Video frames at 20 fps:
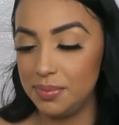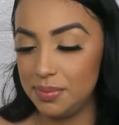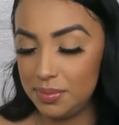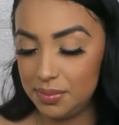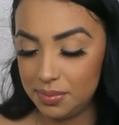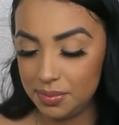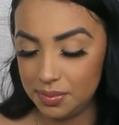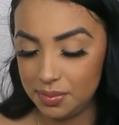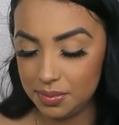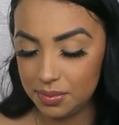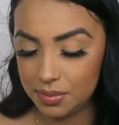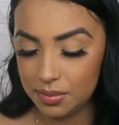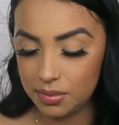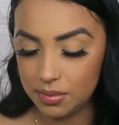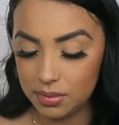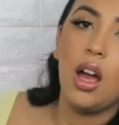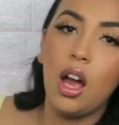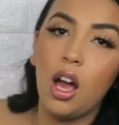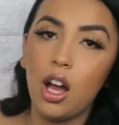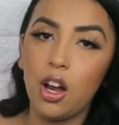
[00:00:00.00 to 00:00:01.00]

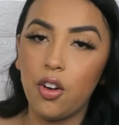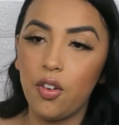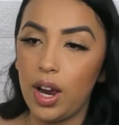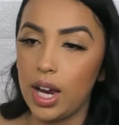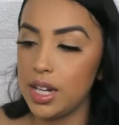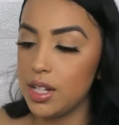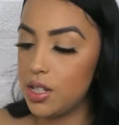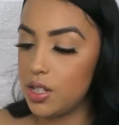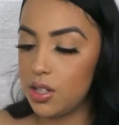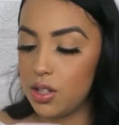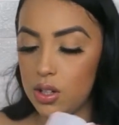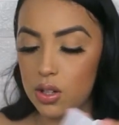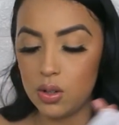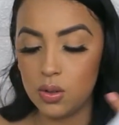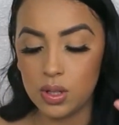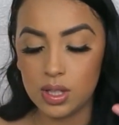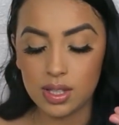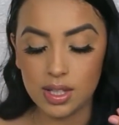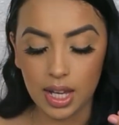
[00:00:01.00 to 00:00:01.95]
All right, so